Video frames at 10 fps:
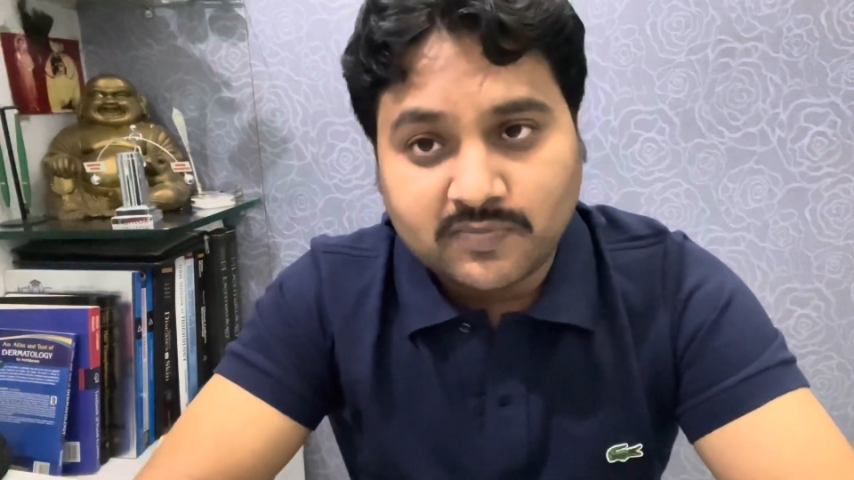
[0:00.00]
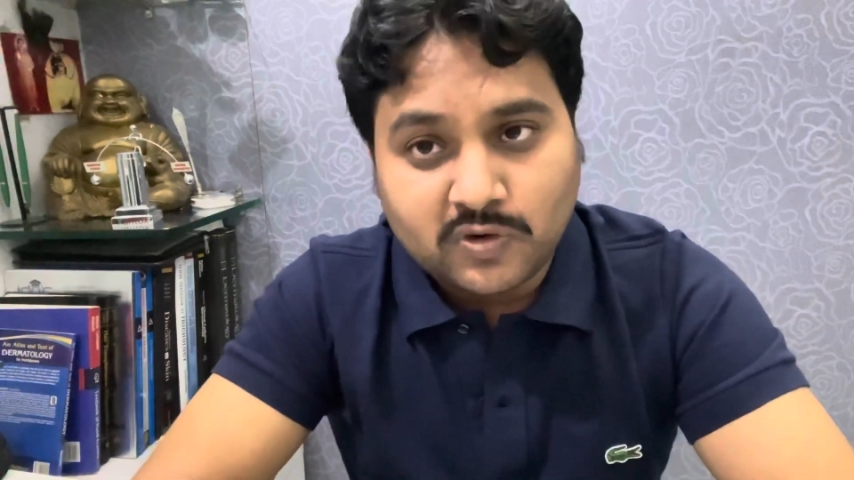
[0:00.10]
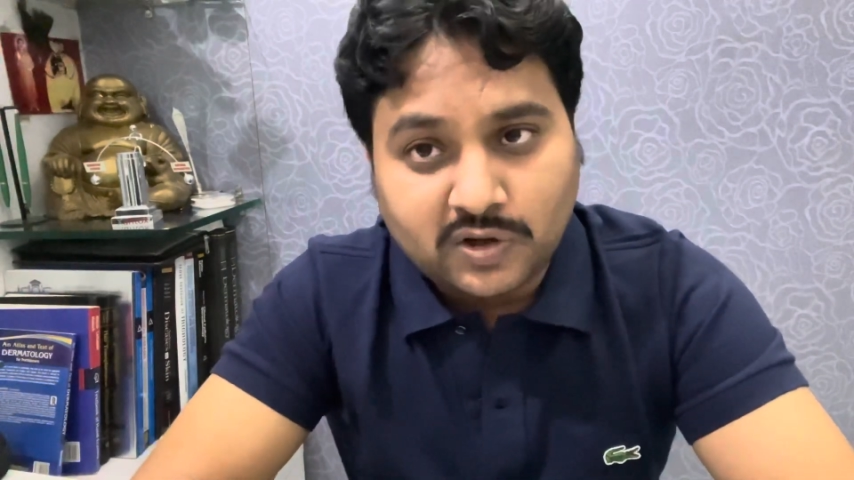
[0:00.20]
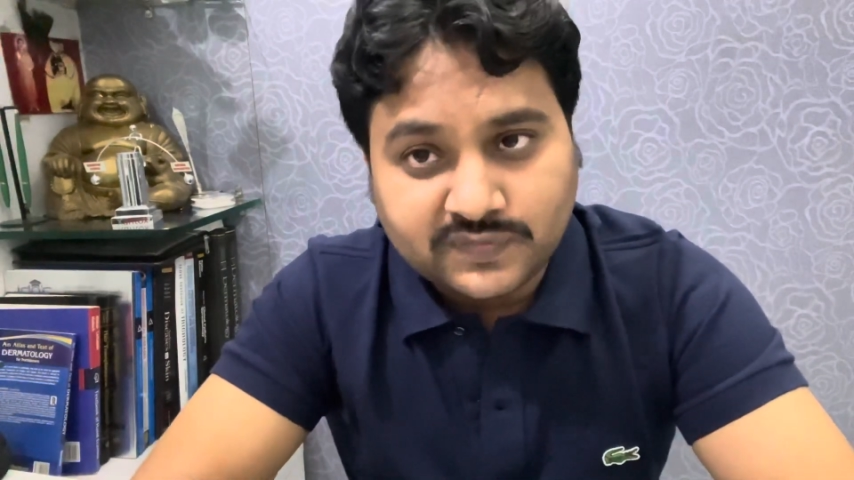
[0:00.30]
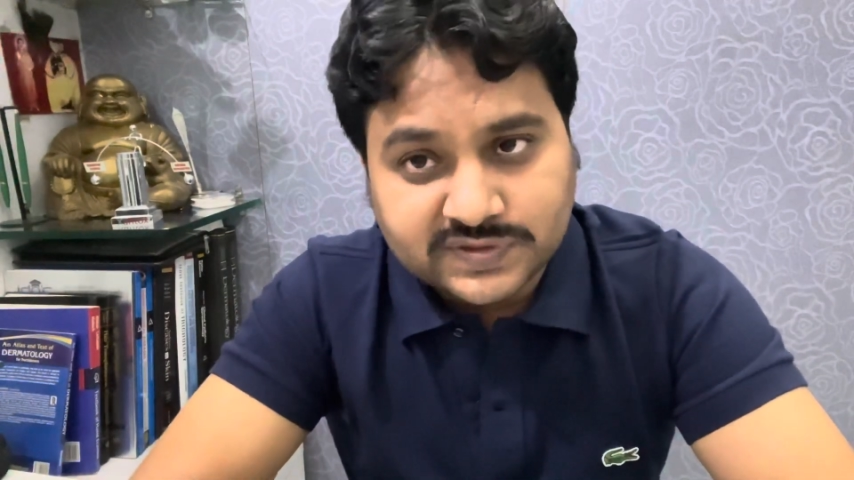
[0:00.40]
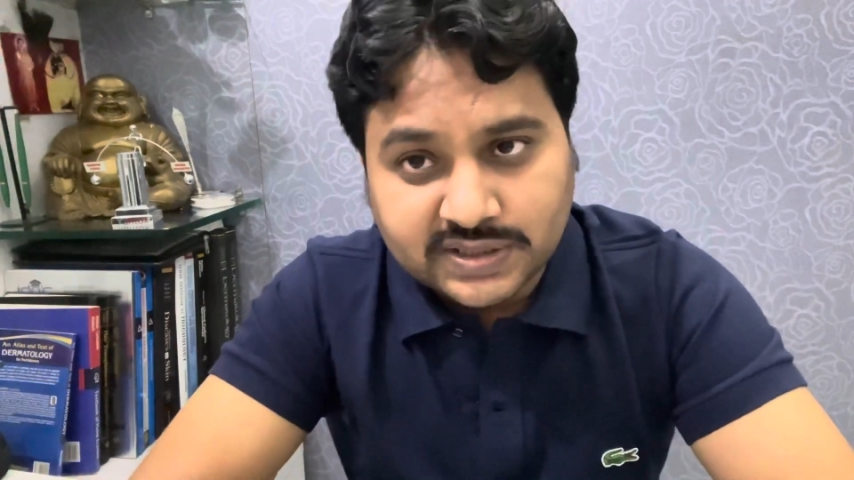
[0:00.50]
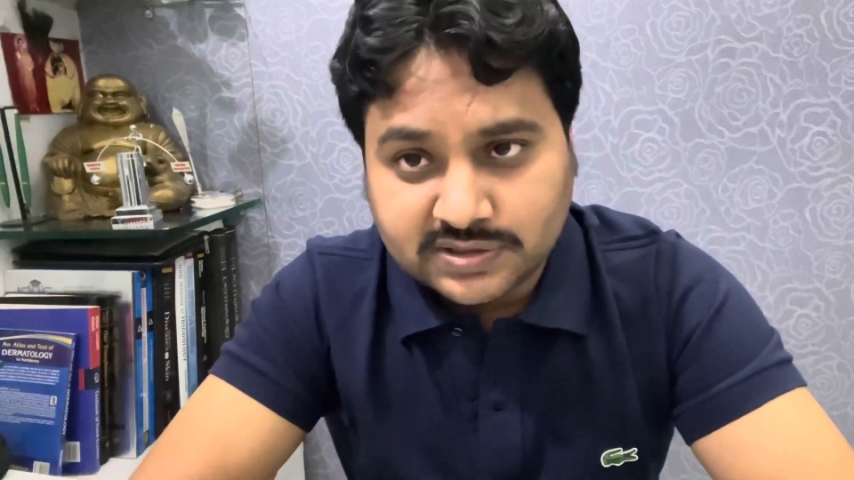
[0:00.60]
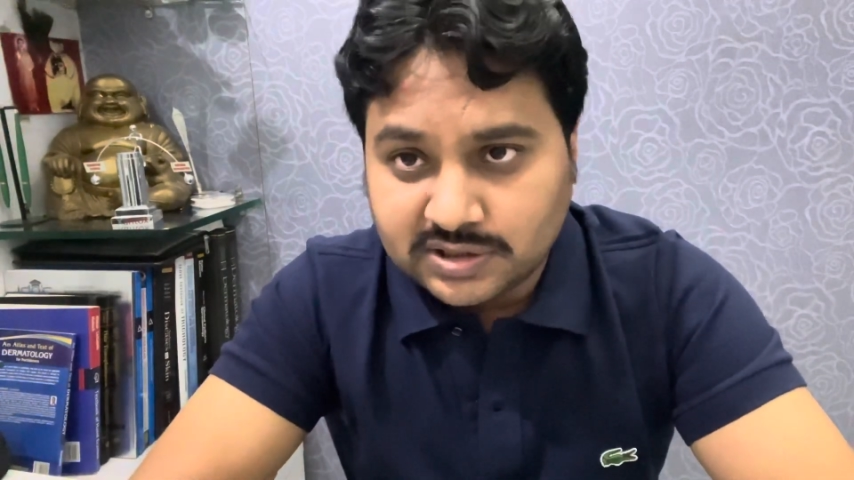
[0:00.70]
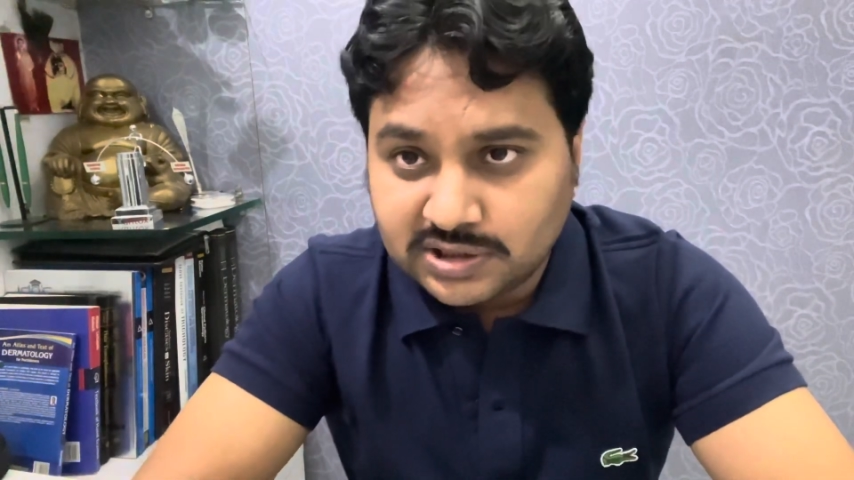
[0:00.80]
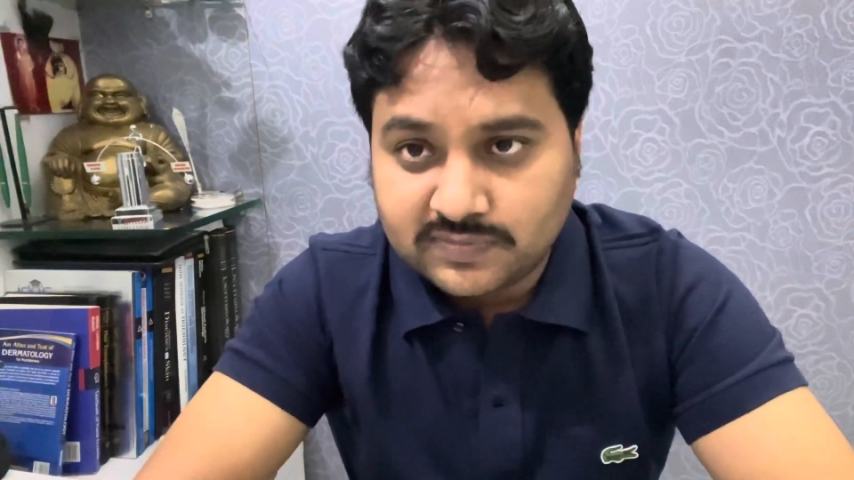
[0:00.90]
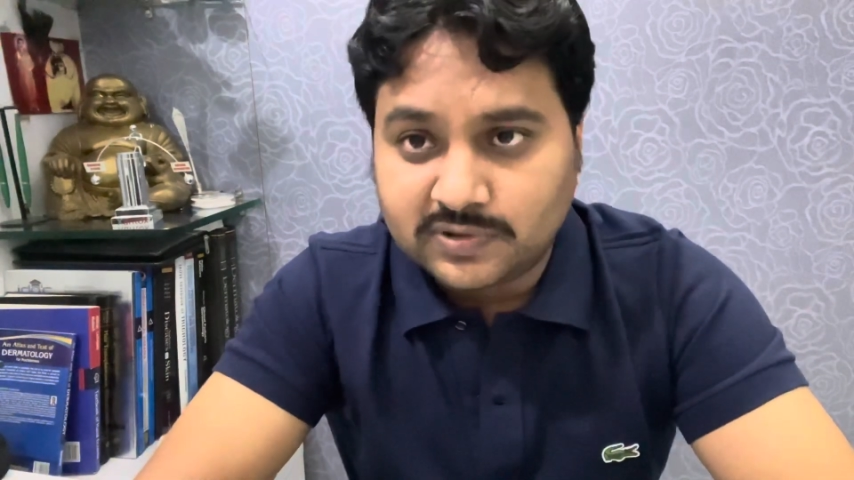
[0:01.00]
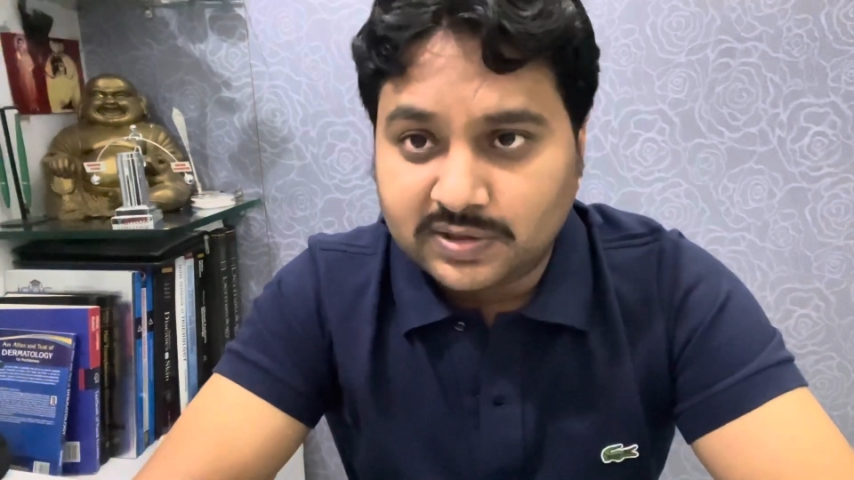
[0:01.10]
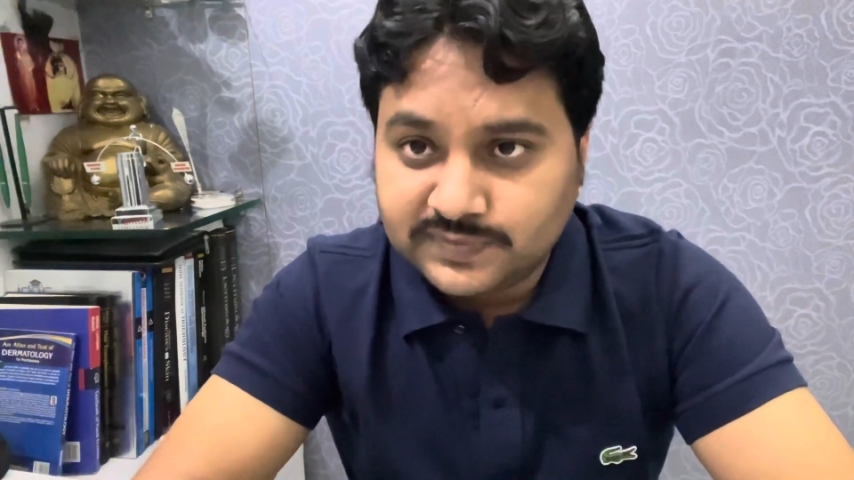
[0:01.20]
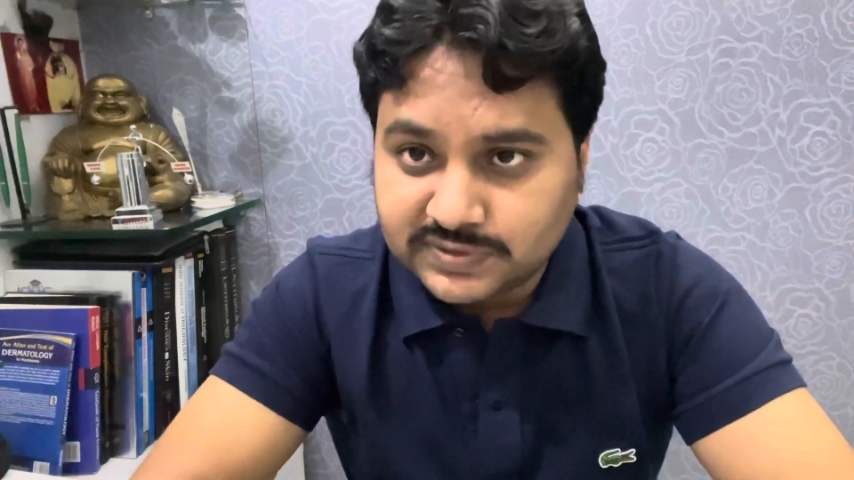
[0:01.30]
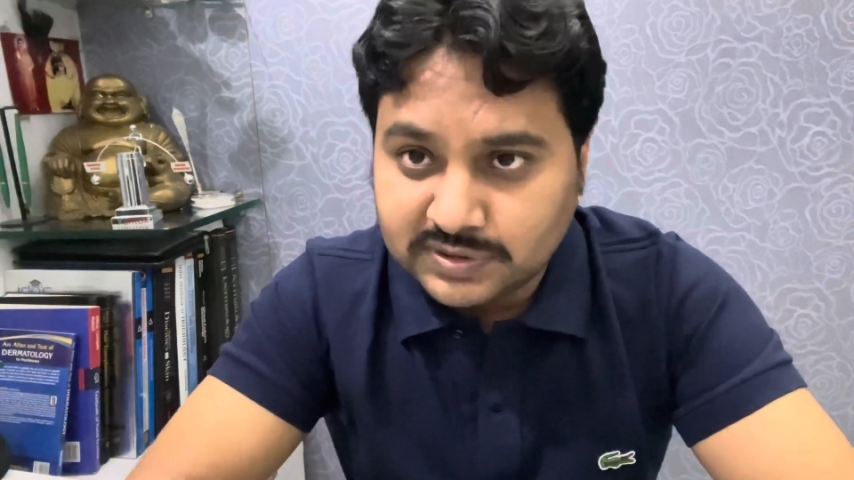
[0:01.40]
profs and third
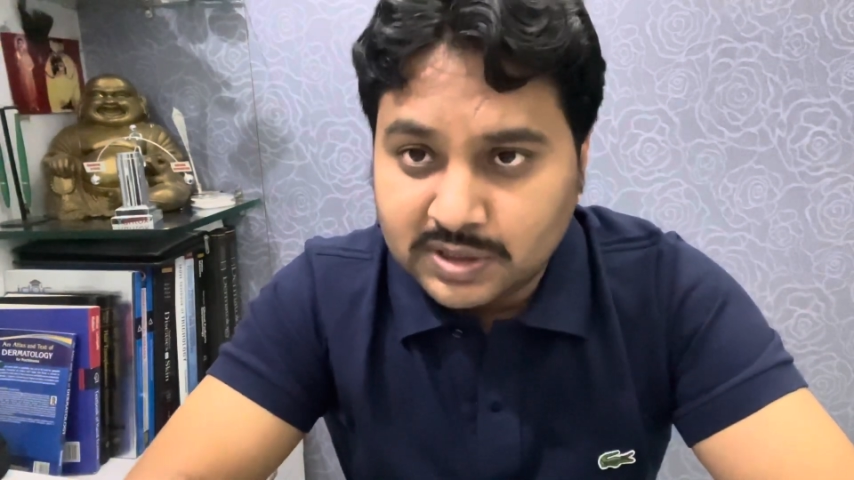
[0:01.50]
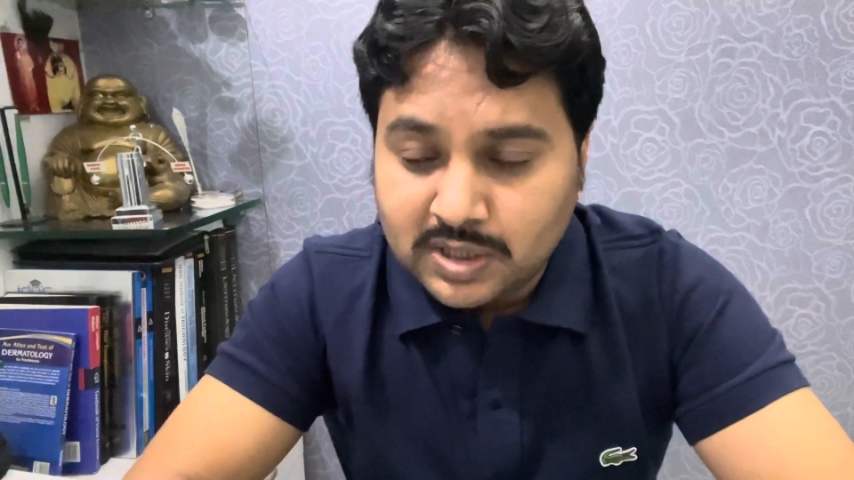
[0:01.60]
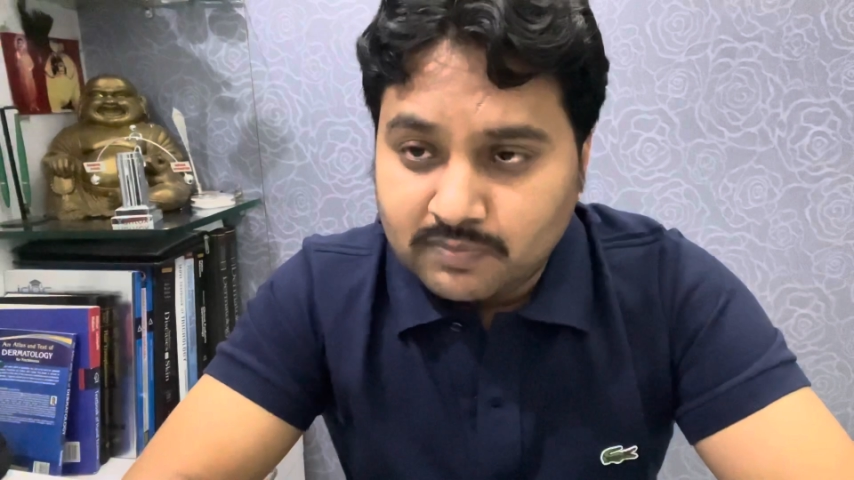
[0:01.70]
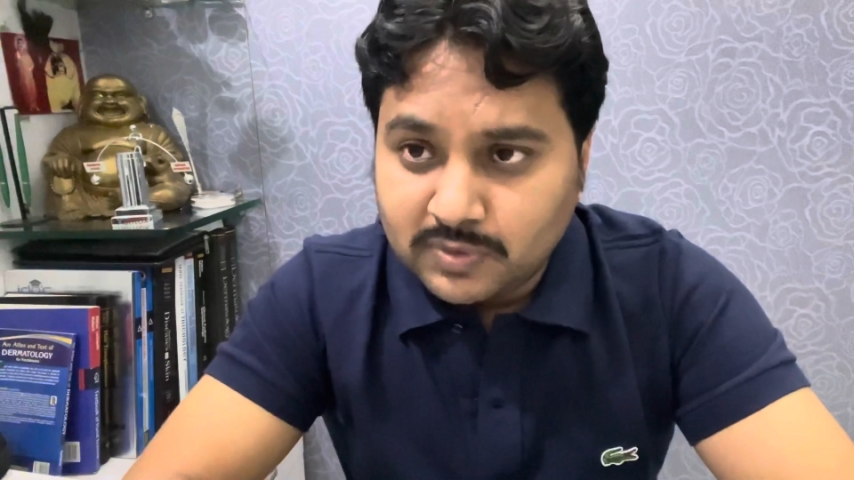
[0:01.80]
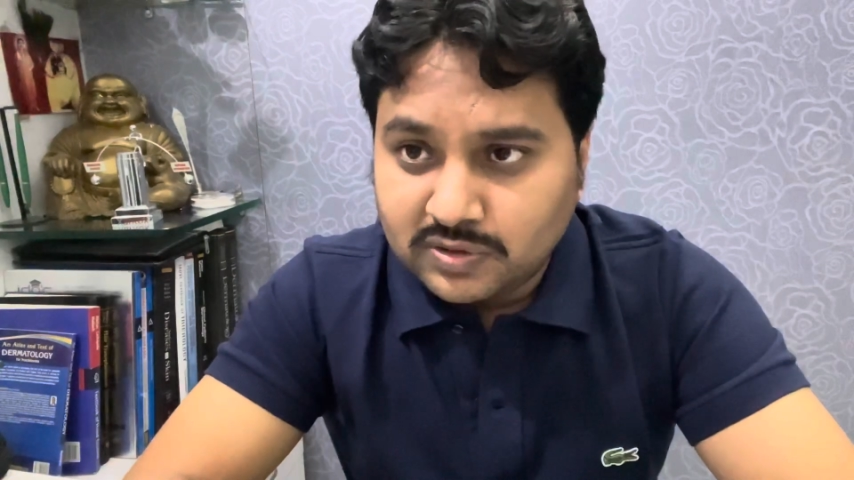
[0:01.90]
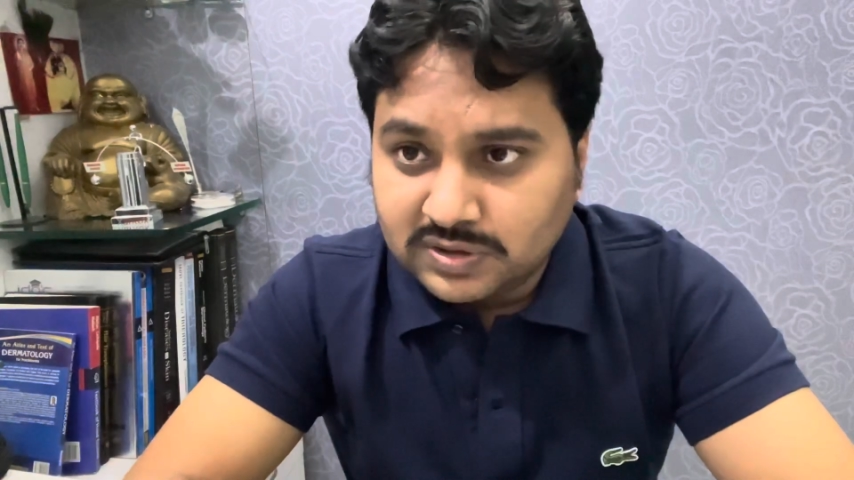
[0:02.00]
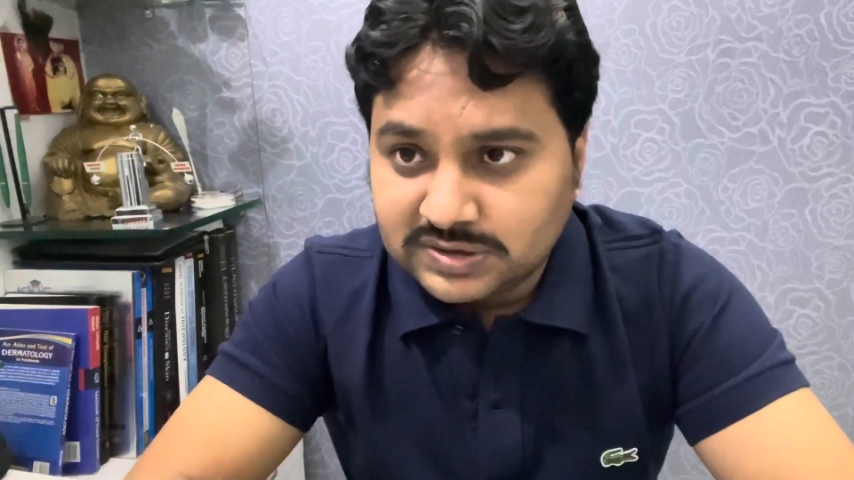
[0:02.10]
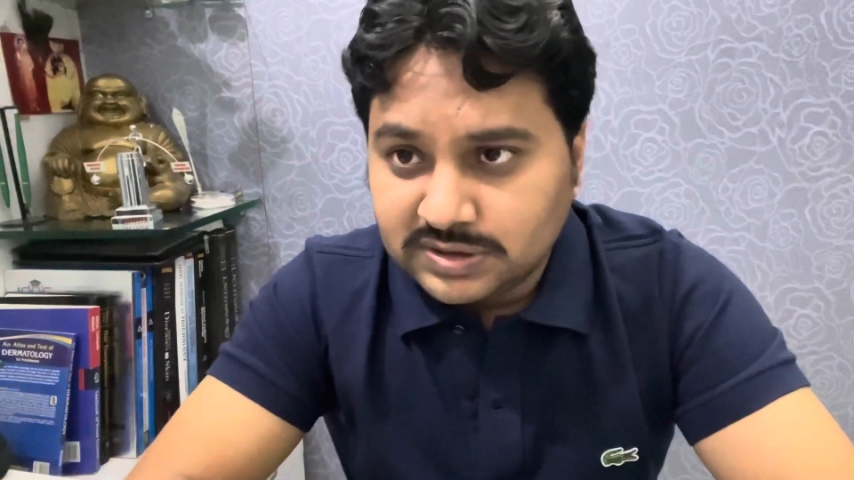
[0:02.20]
profs because